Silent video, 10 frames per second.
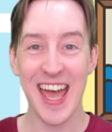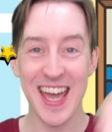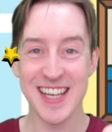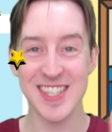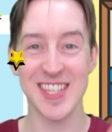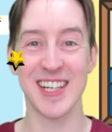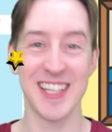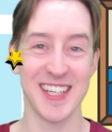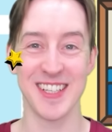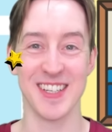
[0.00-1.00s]

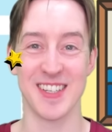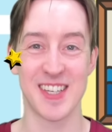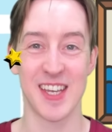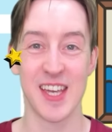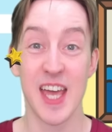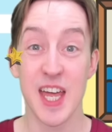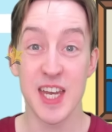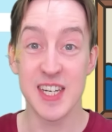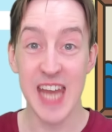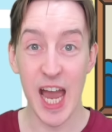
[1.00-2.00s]
Excellent!
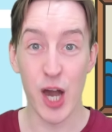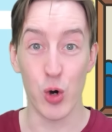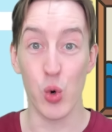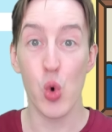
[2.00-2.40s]
Now,